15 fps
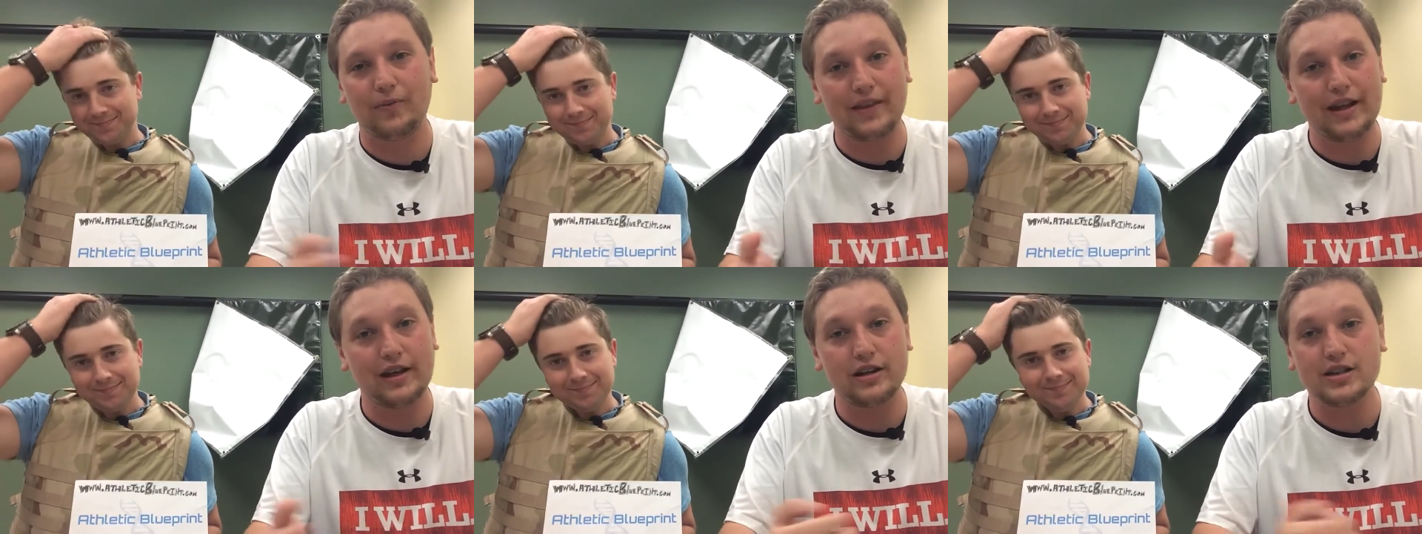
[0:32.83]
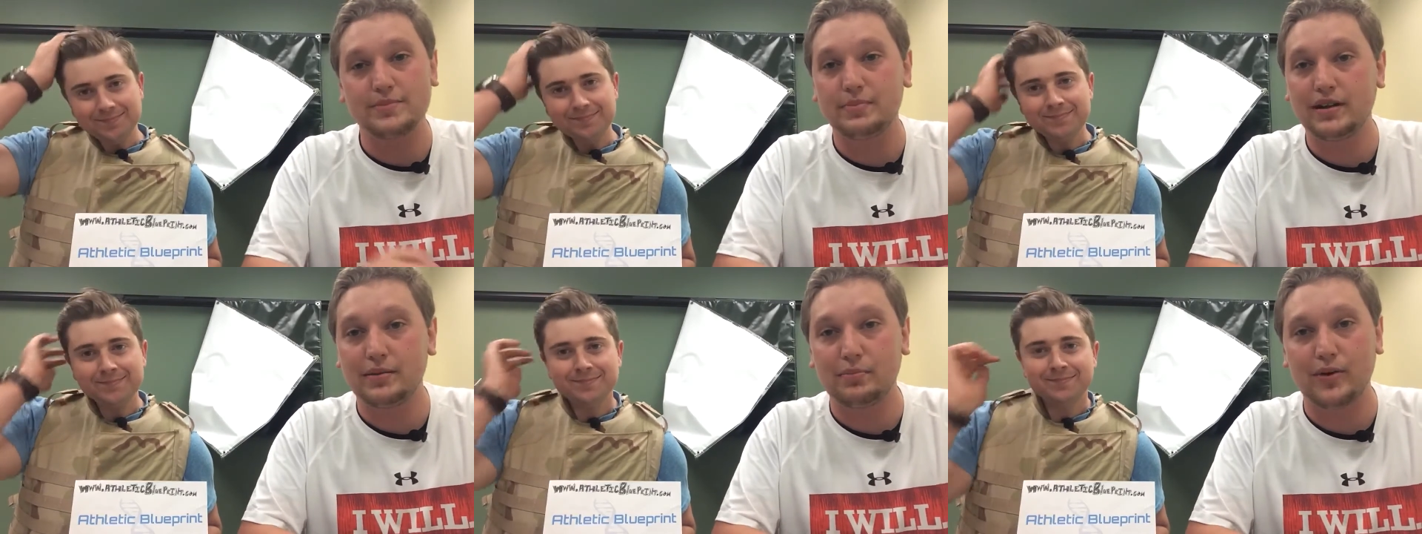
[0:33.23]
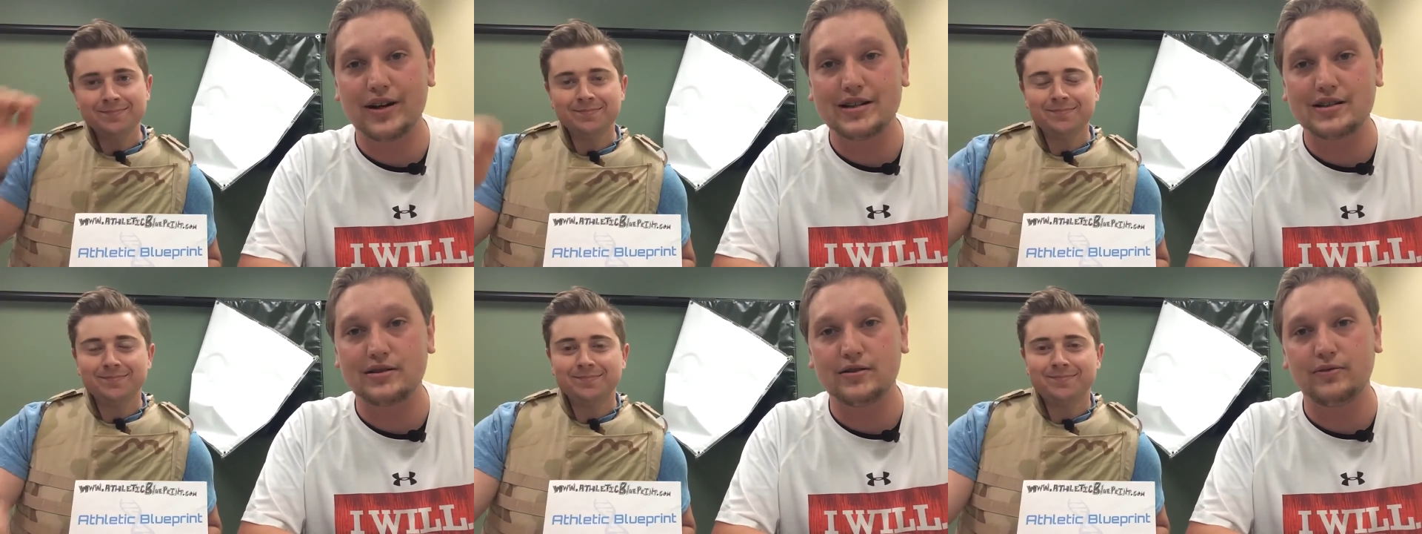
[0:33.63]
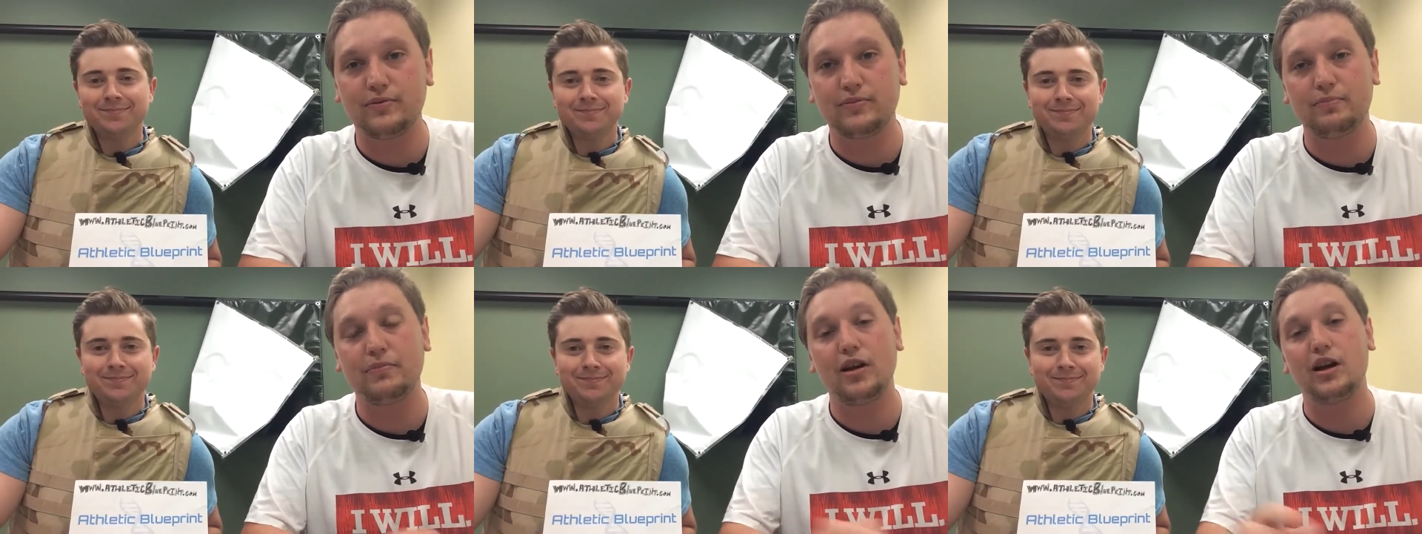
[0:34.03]
Speaker 1: um, has been impressive.
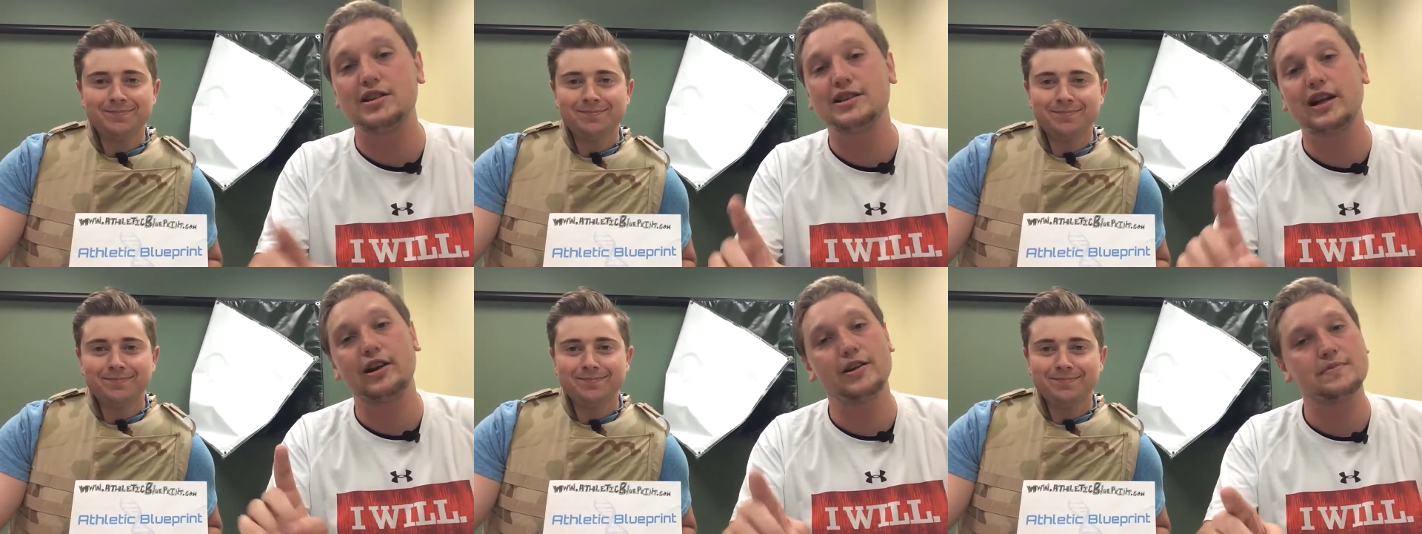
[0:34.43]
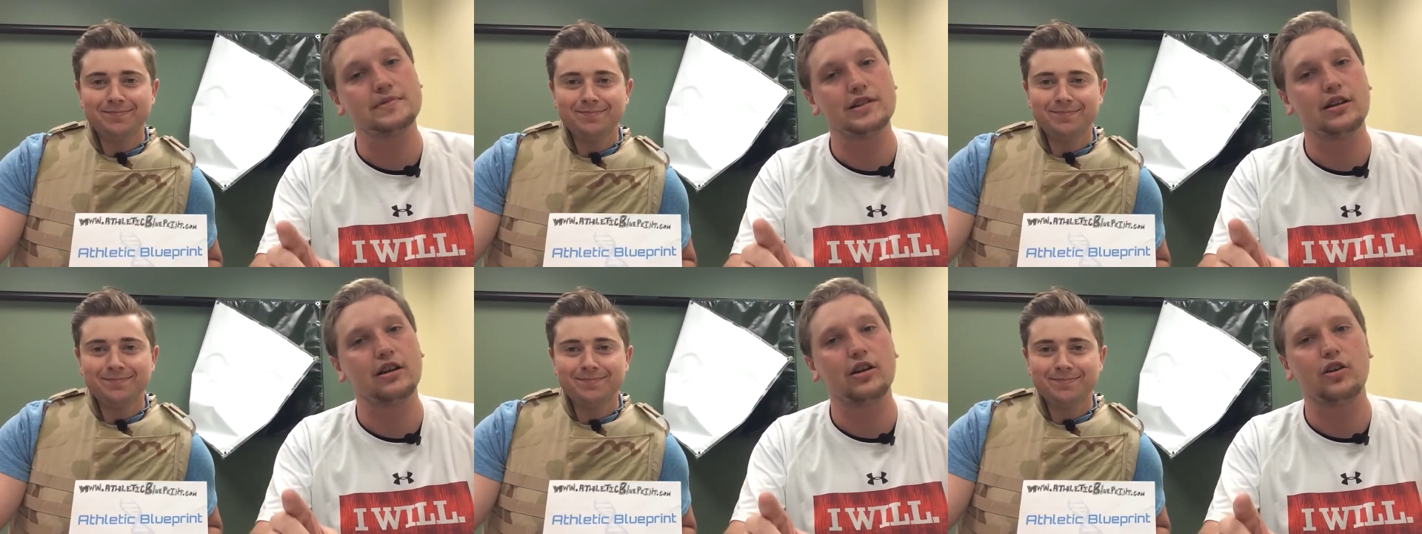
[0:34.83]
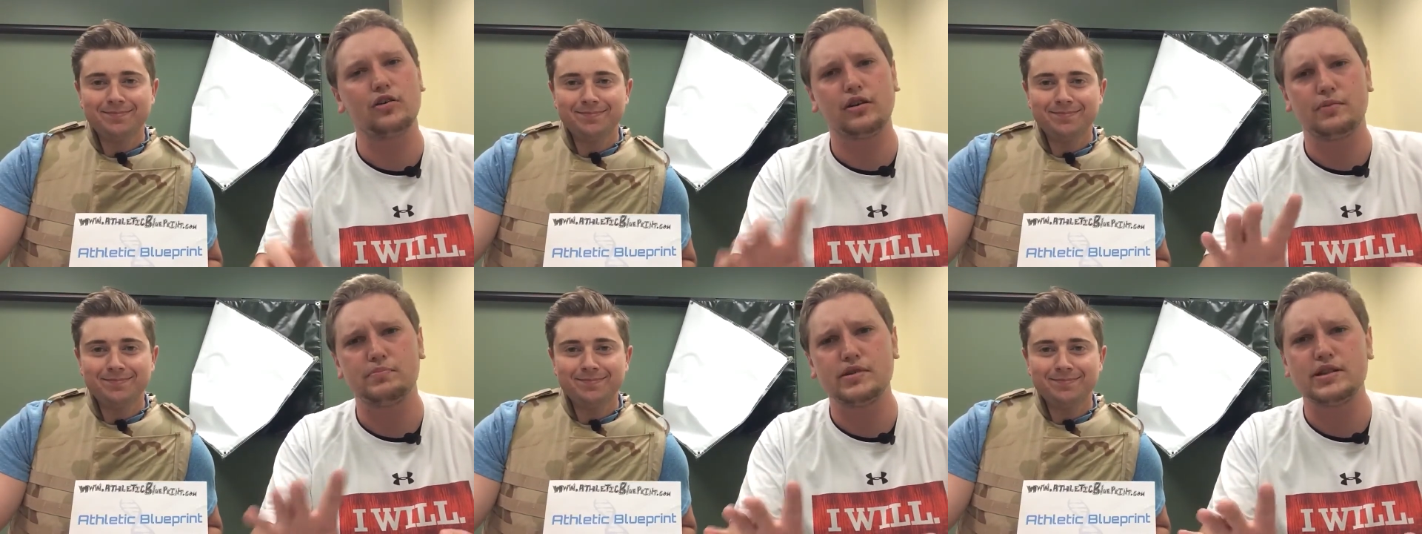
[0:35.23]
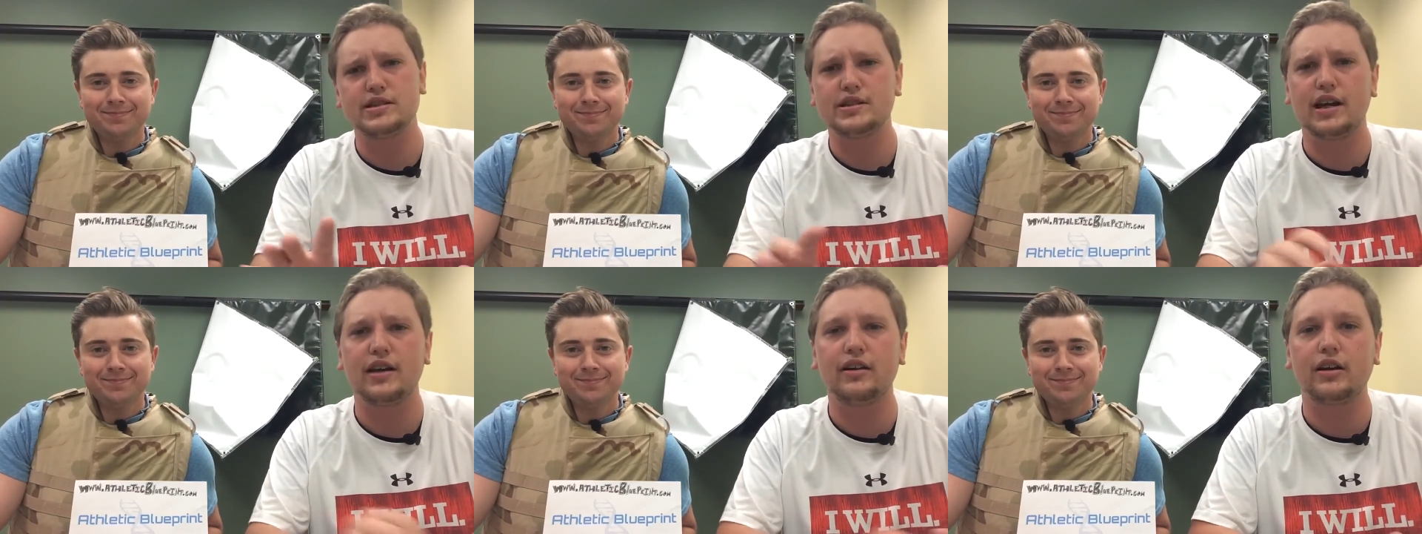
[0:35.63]
Not saying upset alert, just
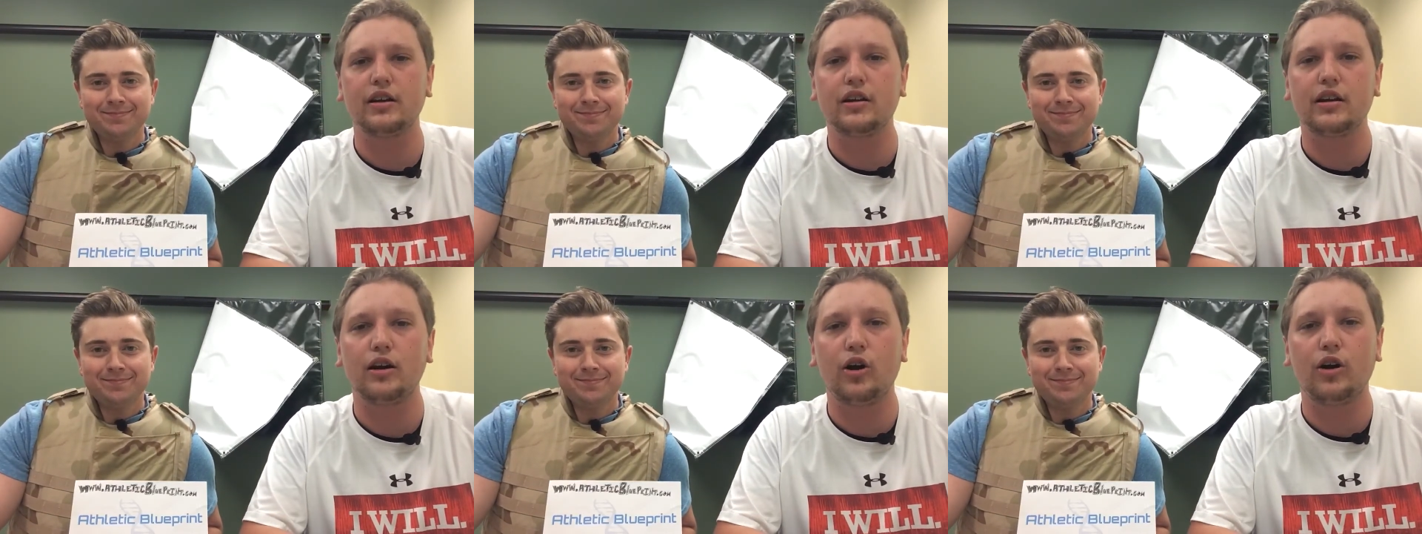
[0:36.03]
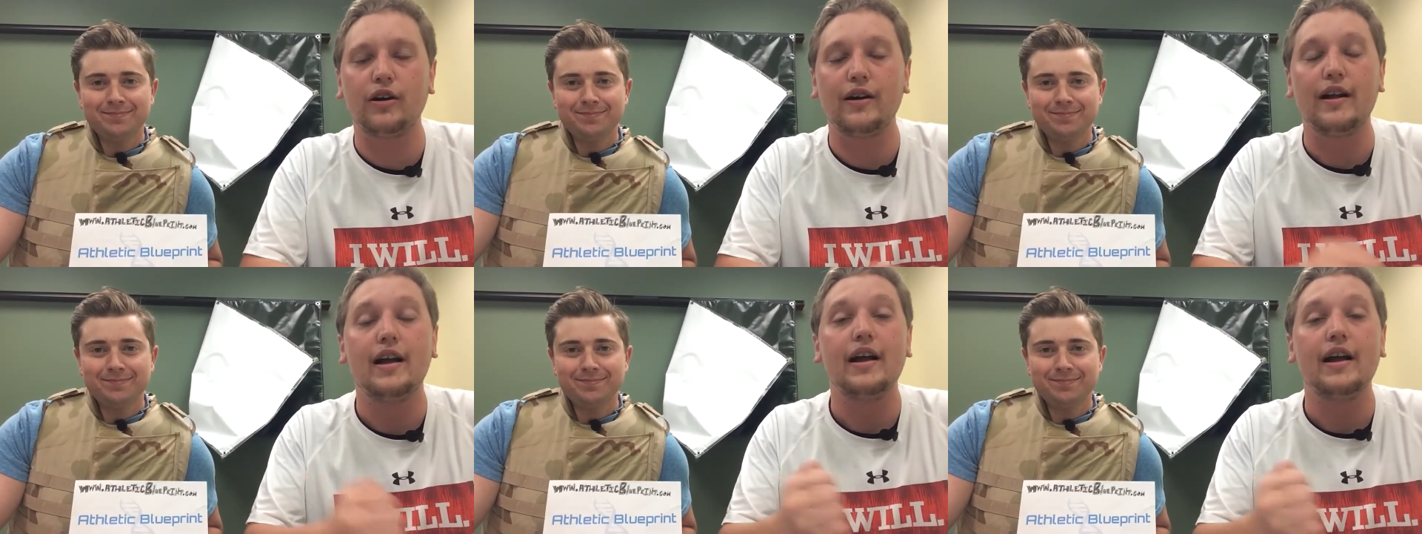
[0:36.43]
saying they're going to